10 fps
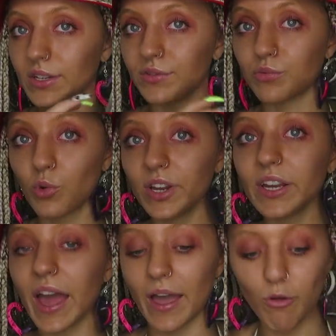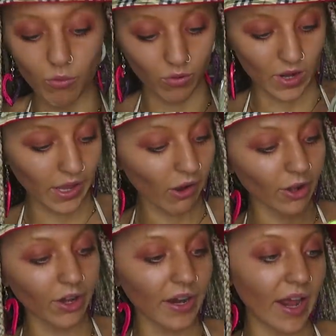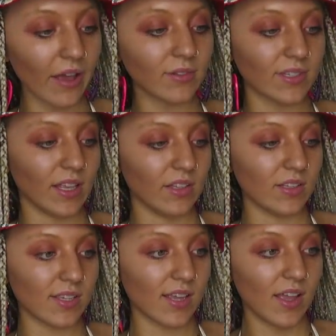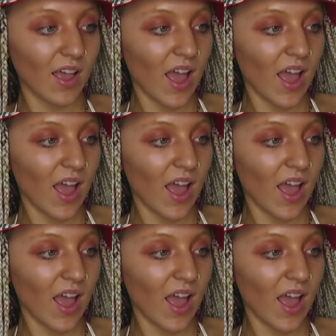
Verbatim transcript: And I've worn it out like on a night out since.